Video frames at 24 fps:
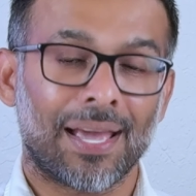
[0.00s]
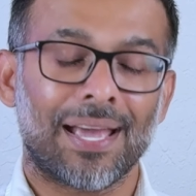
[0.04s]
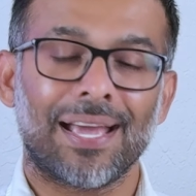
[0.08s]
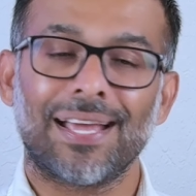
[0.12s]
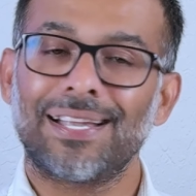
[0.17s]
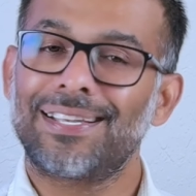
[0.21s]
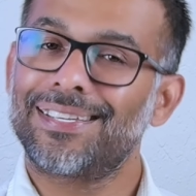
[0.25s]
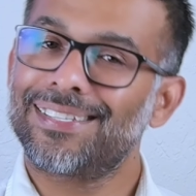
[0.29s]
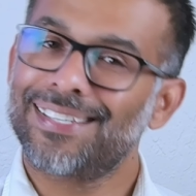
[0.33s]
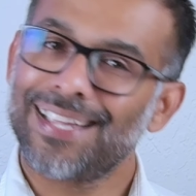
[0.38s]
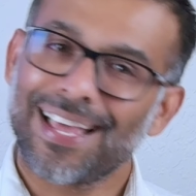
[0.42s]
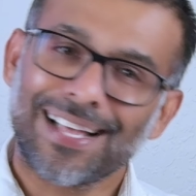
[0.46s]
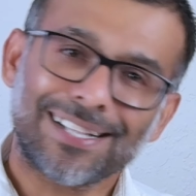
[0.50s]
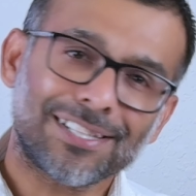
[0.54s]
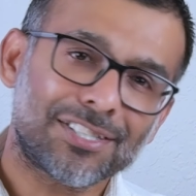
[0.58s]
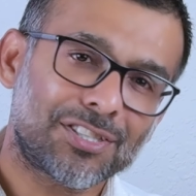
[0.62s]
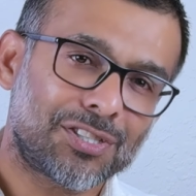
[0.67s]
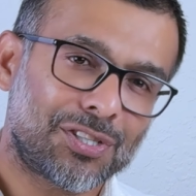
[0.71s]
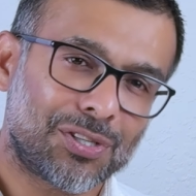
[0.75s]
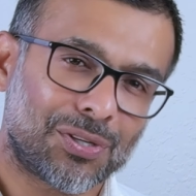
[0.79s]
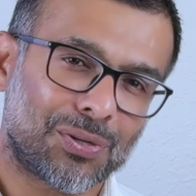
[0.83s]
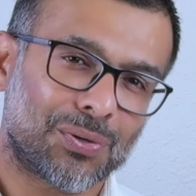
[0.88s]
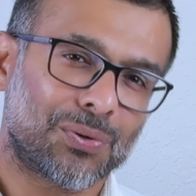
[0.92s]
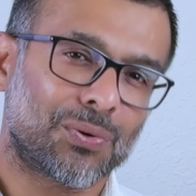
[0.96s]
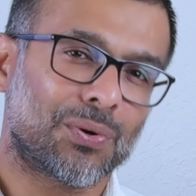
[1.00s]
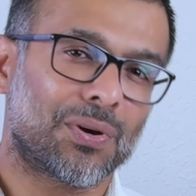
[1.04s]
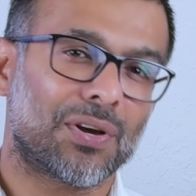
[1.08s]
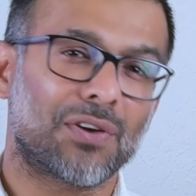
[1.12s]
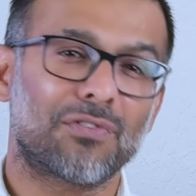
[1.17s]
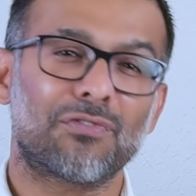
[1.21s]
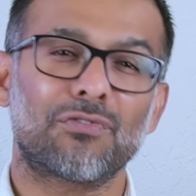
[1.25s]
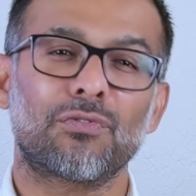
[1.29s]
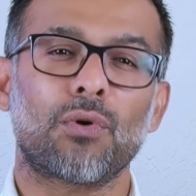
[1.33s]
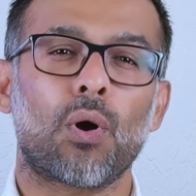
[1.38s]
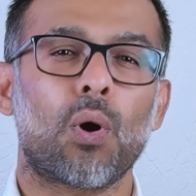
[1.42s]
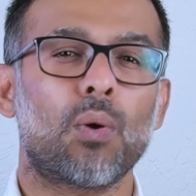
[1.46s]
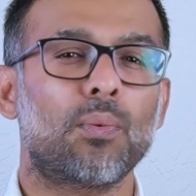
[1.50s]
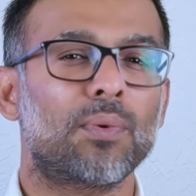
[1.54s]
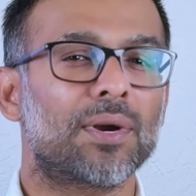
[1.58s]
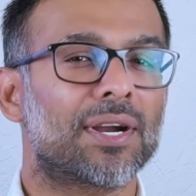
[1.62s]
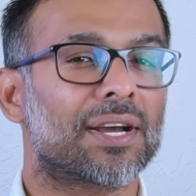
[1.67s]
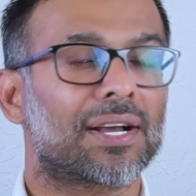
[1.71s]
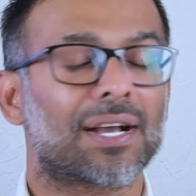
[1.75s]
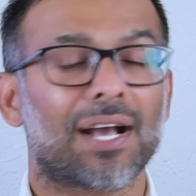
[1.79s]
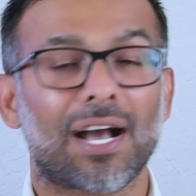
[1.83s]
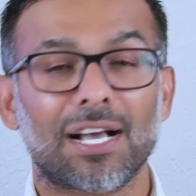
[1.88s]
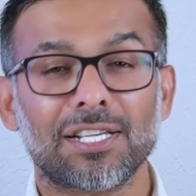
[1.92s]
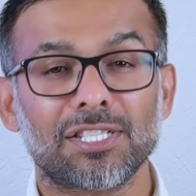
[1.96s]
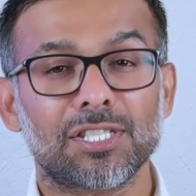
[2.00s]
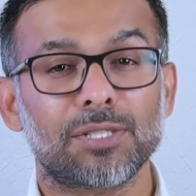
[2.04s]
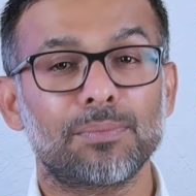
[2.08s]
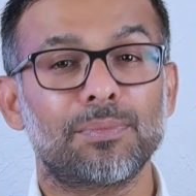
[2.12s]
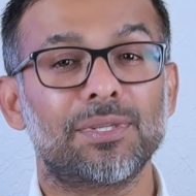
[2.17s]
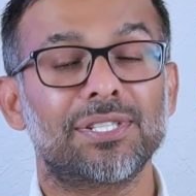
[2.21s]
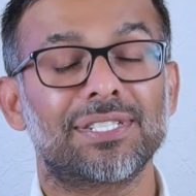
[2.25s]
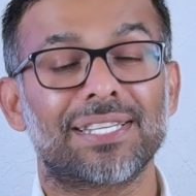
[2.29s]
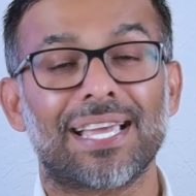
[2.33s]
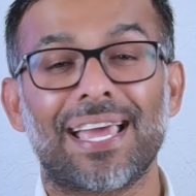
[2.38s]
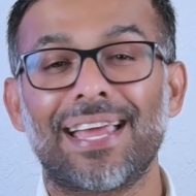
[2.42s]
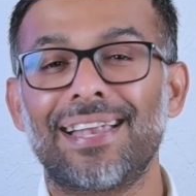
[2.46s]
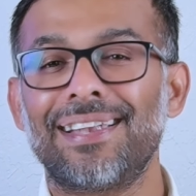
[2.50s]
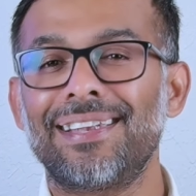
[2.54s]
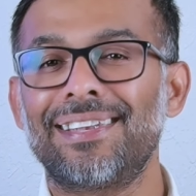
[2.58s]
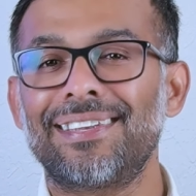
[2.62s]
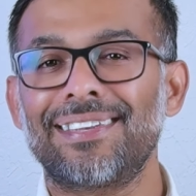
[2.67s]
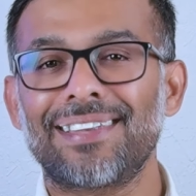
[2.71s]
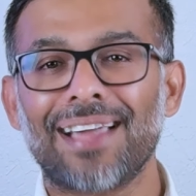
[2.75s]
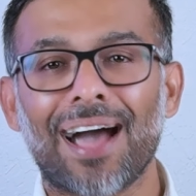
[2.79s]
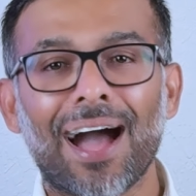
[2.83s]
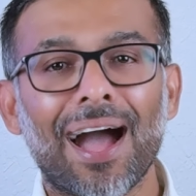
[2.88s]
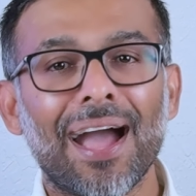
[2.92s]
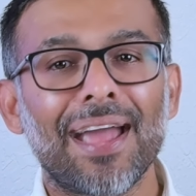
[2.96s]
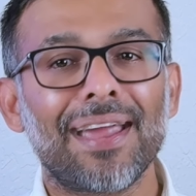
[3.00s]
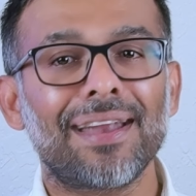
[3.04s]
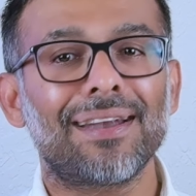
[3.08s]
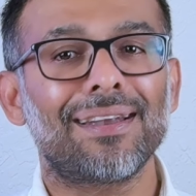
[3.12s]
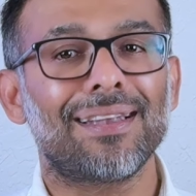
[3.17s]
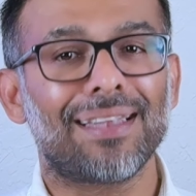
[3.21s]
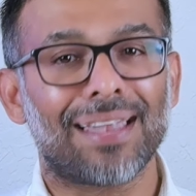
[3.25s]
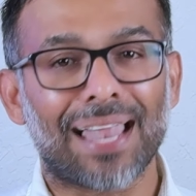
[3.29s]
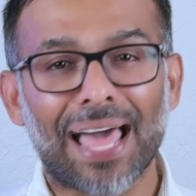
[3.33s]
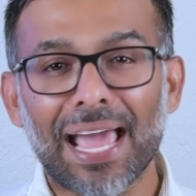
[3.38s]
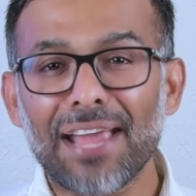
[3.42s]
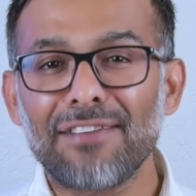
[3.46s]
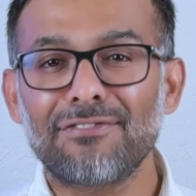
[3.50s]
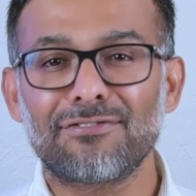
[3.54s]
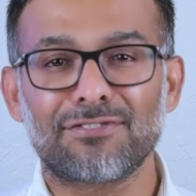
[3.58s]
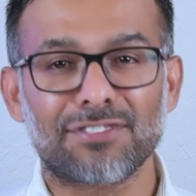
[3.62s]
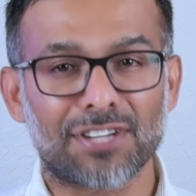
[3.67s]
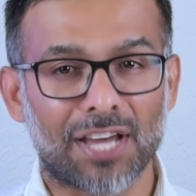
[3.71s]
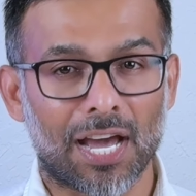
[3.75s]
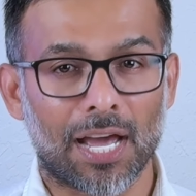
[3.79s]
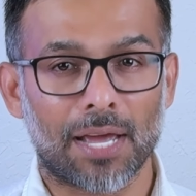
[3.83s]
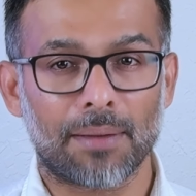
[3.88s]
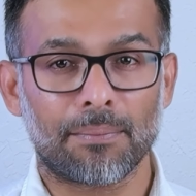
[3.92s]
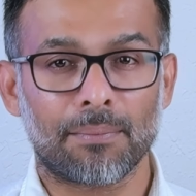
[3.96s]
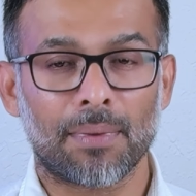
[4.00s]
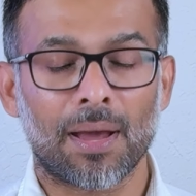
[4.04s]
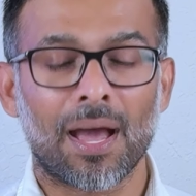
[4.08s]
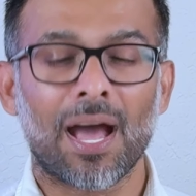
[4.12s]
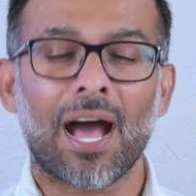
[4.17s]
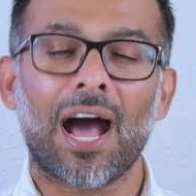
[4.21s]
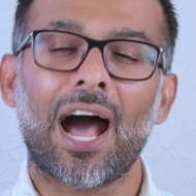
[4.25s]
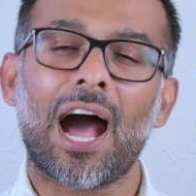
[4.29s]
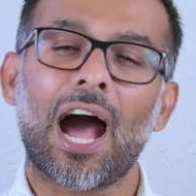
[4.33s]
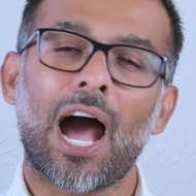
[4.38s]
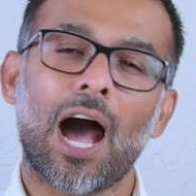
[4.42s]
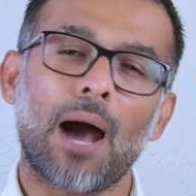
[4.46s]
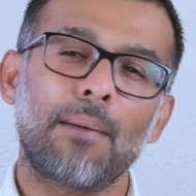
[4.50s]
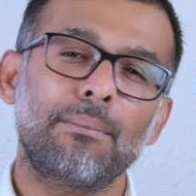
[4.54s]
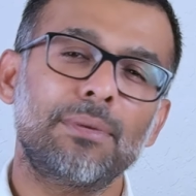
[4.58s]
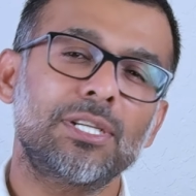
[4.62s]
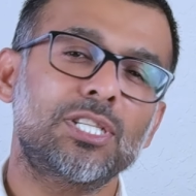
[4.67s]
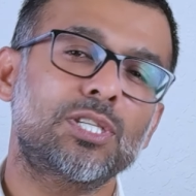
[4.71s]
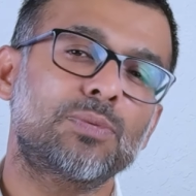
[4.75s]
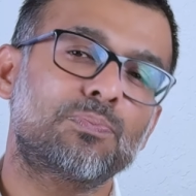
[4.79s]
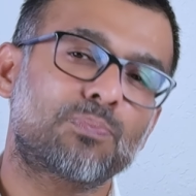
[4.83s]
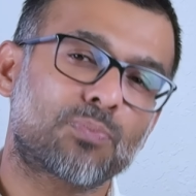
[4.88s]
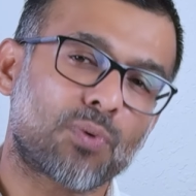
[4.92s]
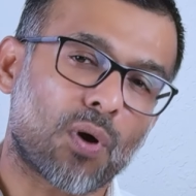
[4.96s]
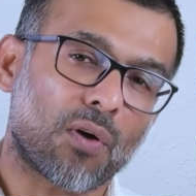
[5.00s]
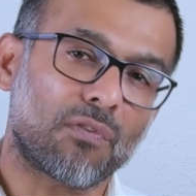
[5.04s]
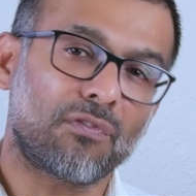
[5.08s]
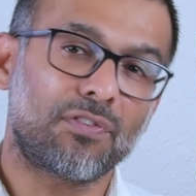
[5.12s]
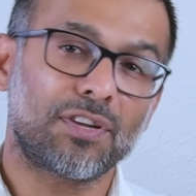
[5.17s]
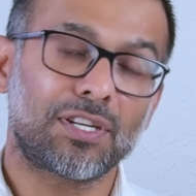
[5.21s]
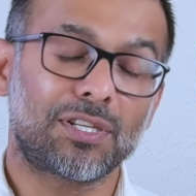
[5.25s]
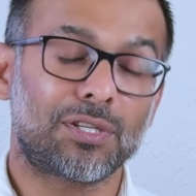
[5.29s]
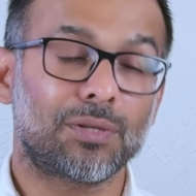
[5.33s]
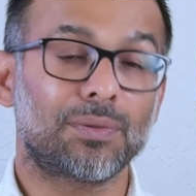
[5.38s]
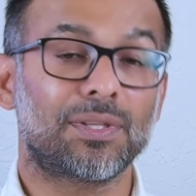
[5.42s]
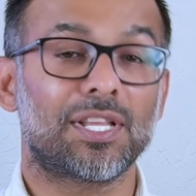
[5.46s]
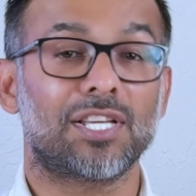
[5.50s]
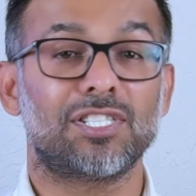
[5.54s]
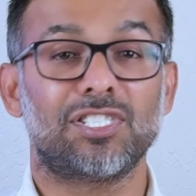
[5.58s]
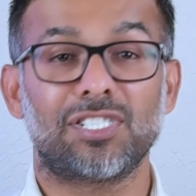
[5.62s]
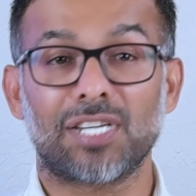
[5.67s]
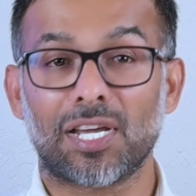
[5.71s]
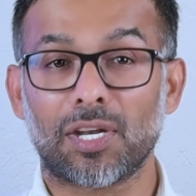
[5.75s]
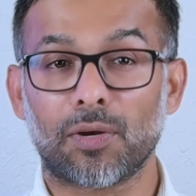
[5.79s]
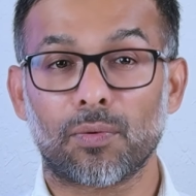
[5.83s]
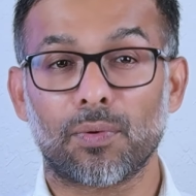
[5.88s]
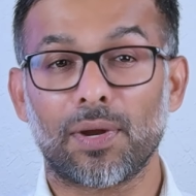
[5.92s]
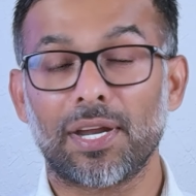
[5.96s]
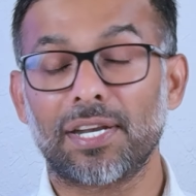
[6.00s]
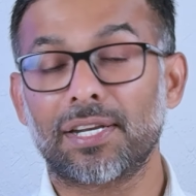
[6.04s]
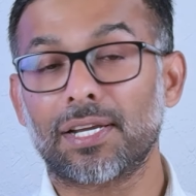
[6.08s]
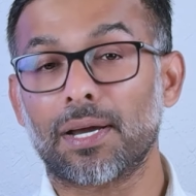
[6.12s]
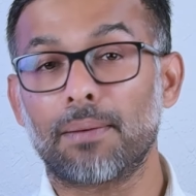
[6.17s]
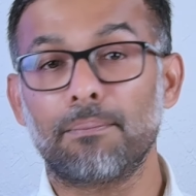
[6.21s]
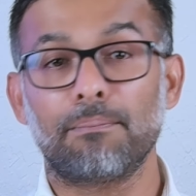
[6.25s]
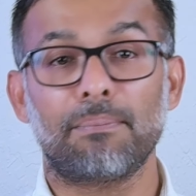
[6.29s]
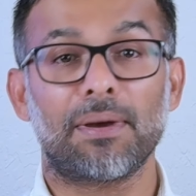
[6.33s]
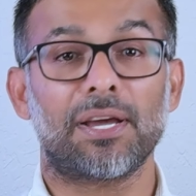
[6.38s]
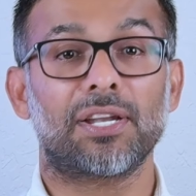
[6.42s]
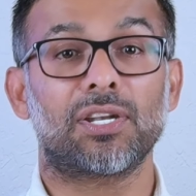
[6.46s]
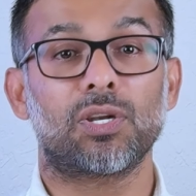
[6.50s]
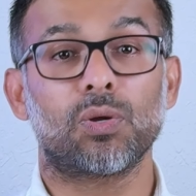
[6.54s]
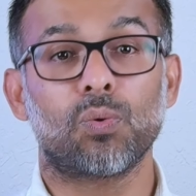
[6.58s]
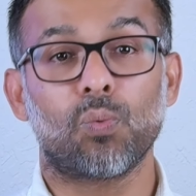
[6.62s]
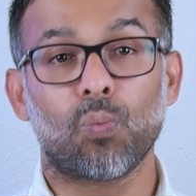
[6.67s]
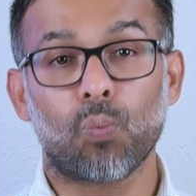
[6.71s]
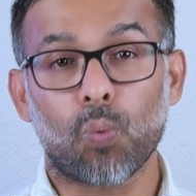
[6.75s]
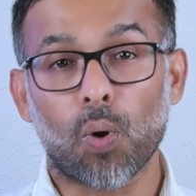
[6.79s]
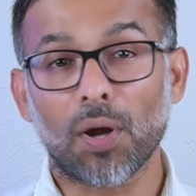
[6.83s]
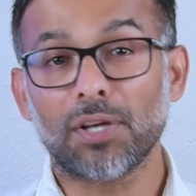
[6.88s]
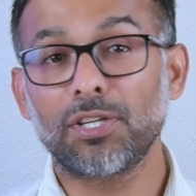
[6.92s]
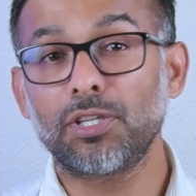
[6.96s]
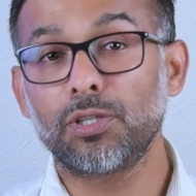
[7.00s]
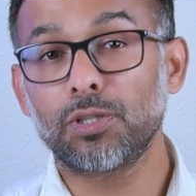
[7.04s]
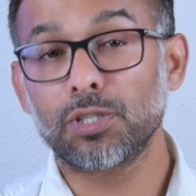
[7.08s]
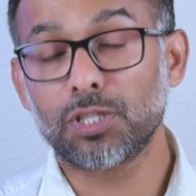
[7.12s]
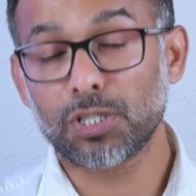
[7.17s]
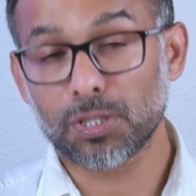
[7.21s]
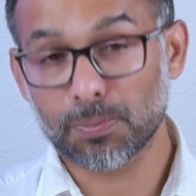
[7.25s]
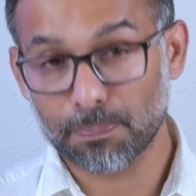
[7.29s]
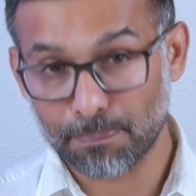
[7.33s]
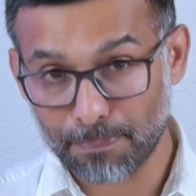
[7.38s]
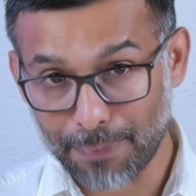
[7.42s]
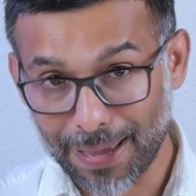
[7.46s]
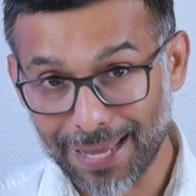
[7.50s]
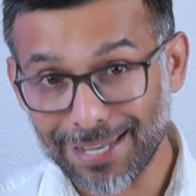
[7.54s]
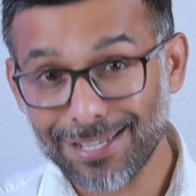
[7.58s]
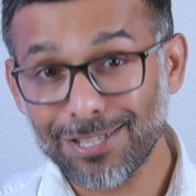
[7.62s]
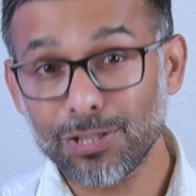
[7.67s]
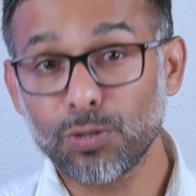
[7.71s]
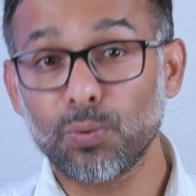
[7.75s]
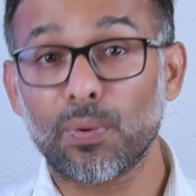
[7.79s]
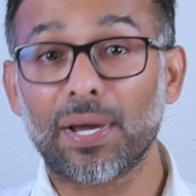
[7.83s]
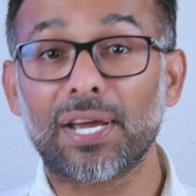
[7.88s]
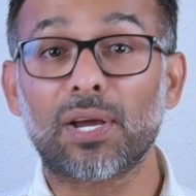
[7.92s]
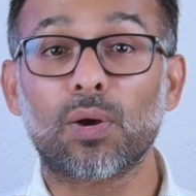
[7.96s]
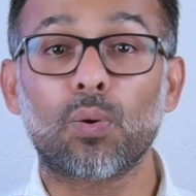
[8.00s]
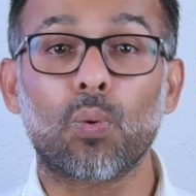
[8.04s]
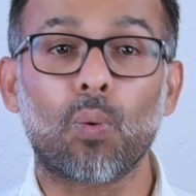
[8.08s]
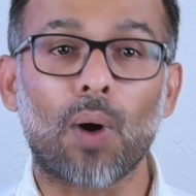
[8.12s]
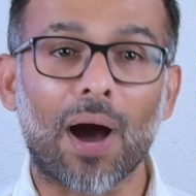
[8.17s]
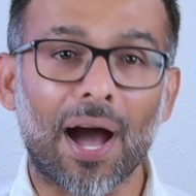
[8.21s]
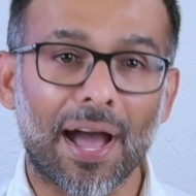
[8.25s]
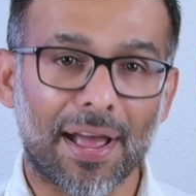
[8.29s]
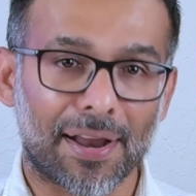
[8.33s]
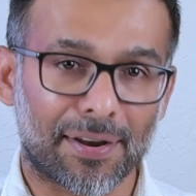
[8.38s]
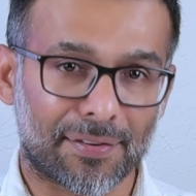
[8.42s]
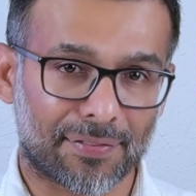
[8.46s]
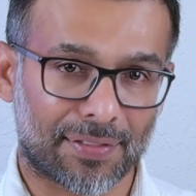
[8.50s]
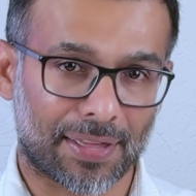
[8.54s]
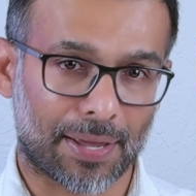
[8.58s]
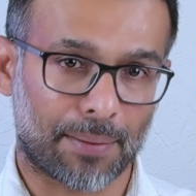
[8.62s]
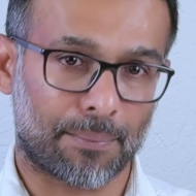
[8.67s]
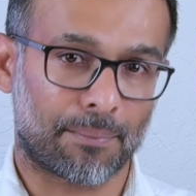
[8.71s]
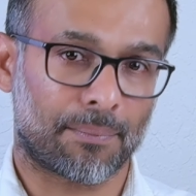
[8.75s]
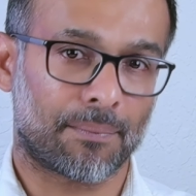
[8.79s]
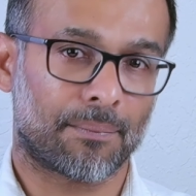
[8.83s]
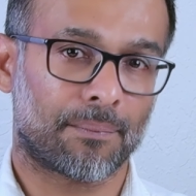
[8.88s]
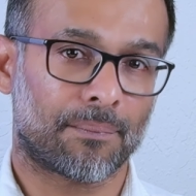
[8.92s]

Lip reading: It tells you if over a customer's entire lifetime, how much profit do they generate compared to what you spend to acquire them.